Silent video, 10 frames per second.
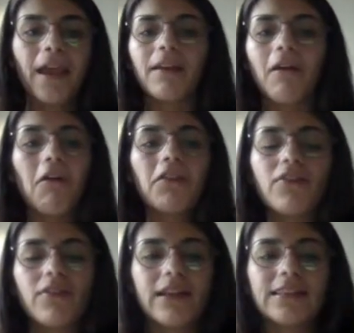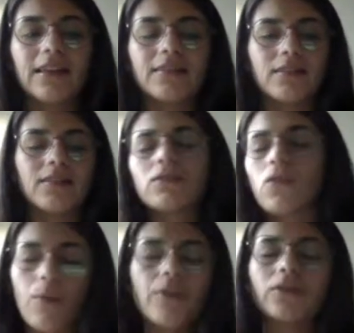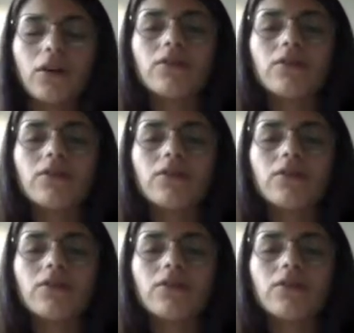And all the 3 sentences, almost